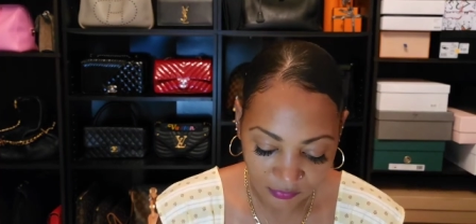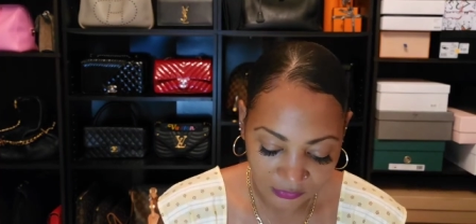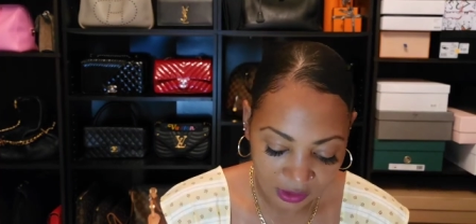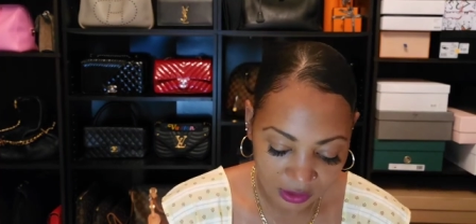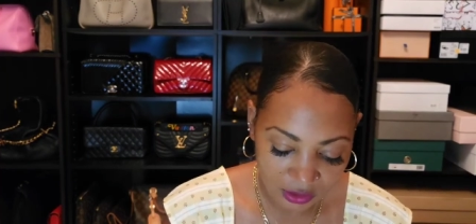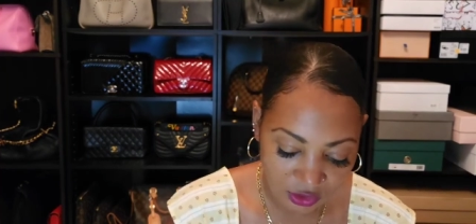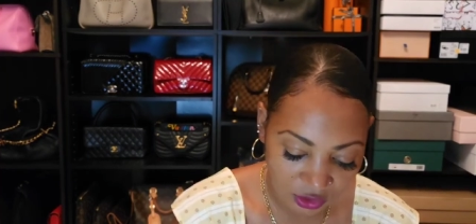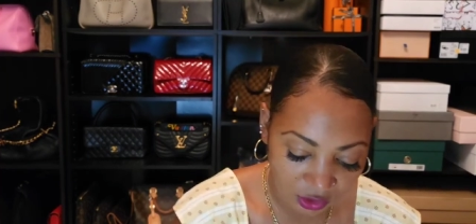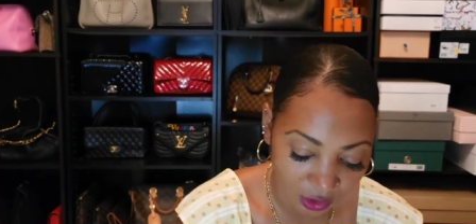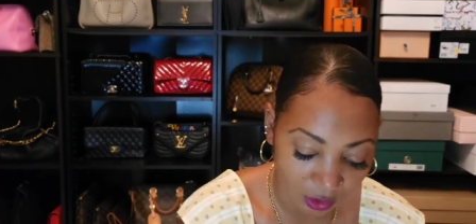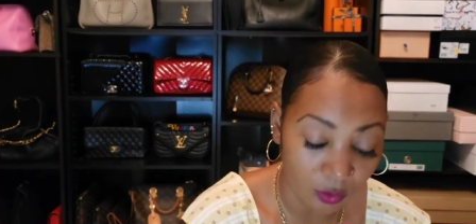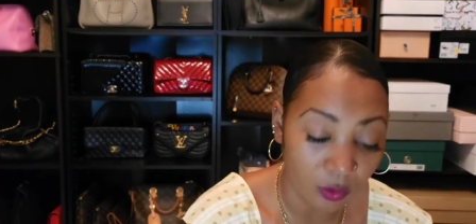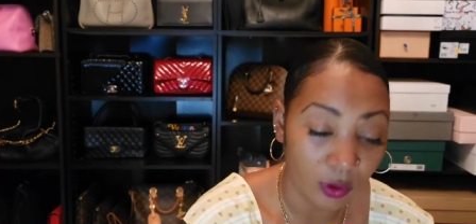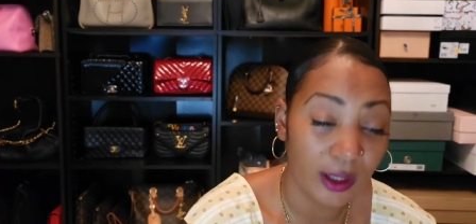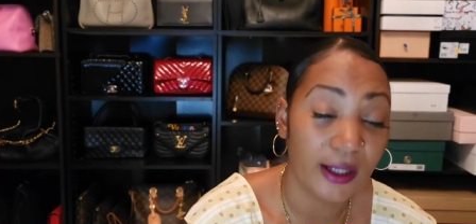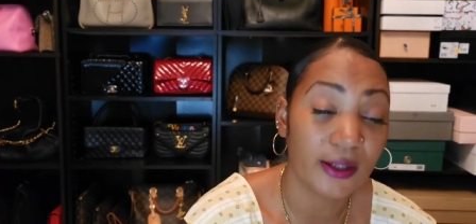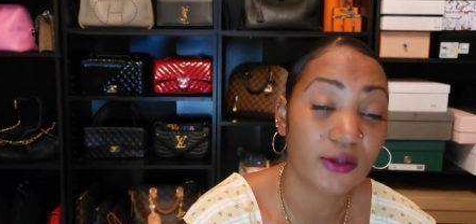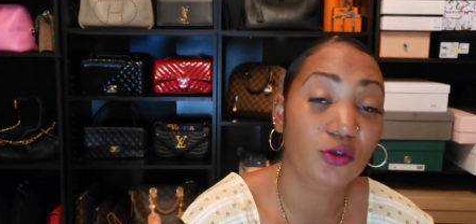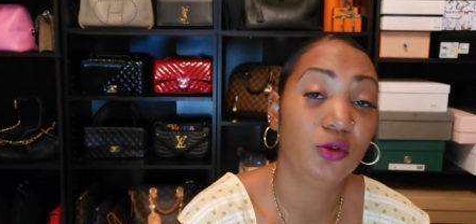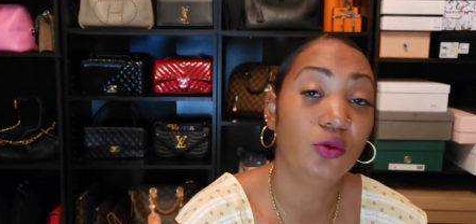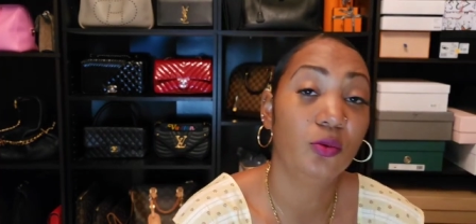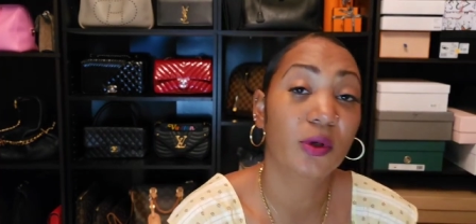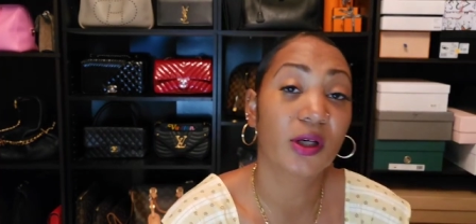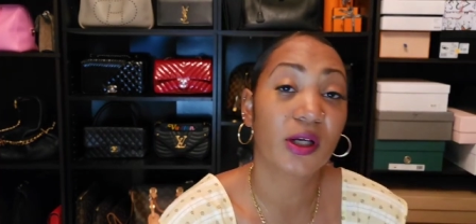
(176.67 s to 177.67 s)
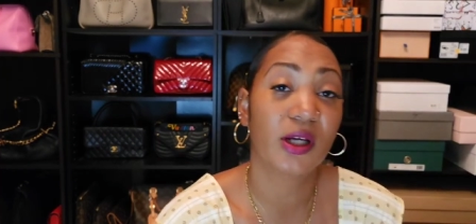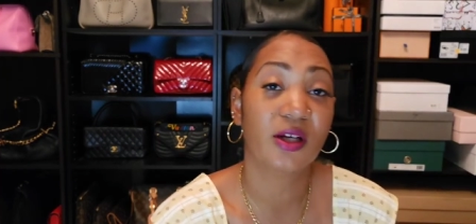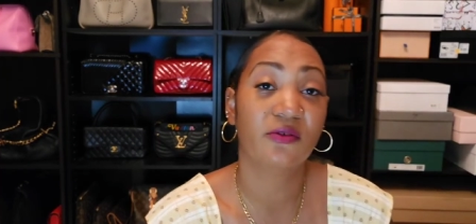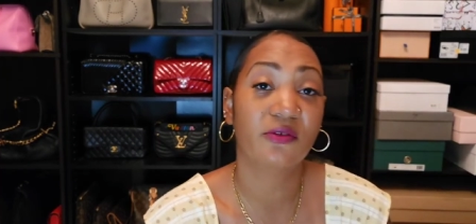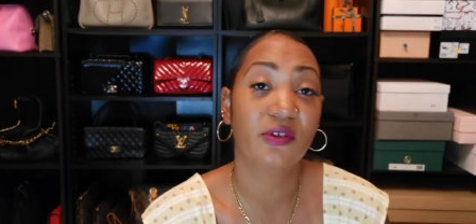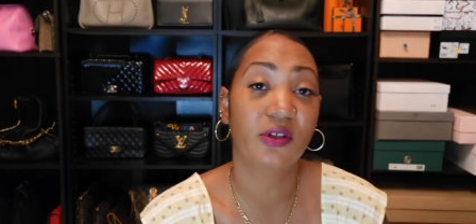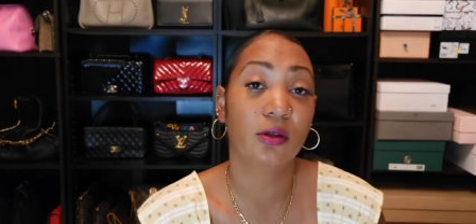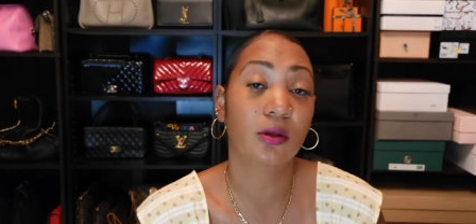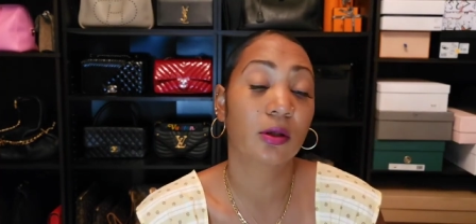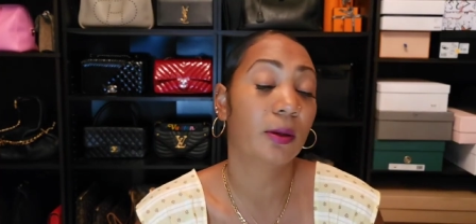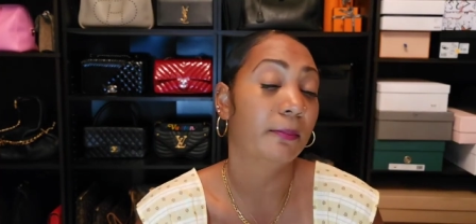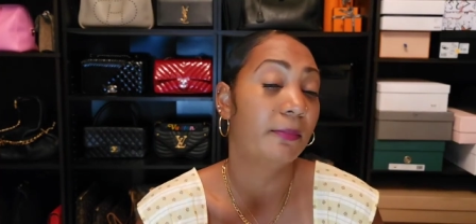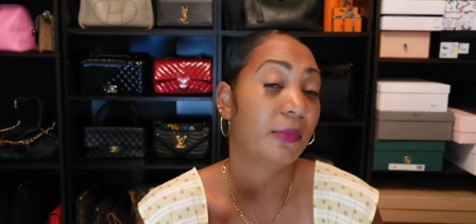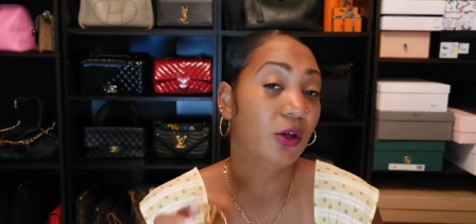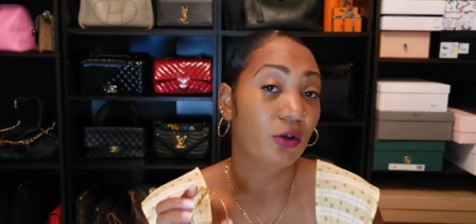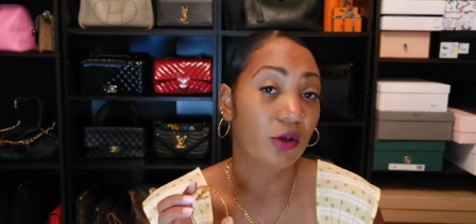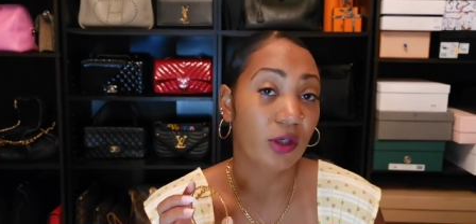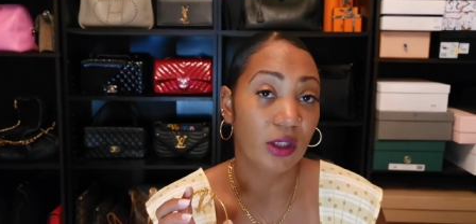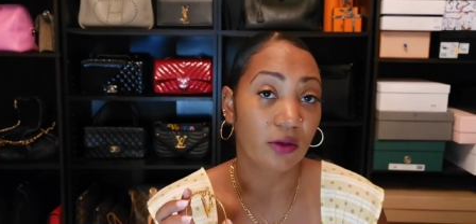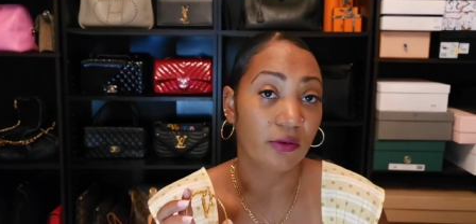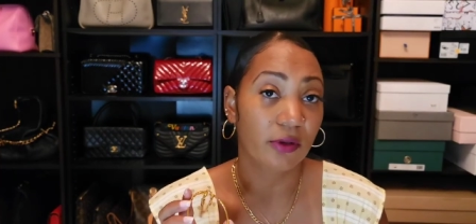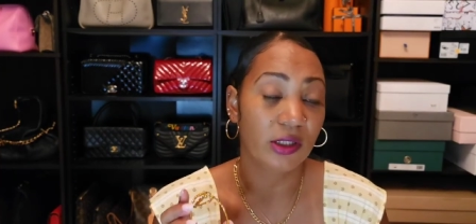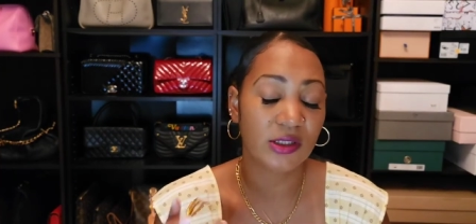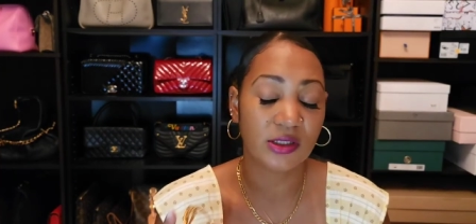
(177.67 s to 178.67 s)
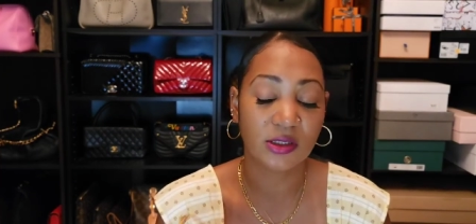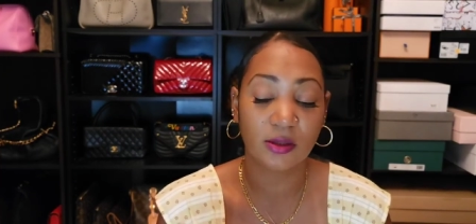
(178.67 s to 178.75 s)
So I do wear heavier and bigger earrings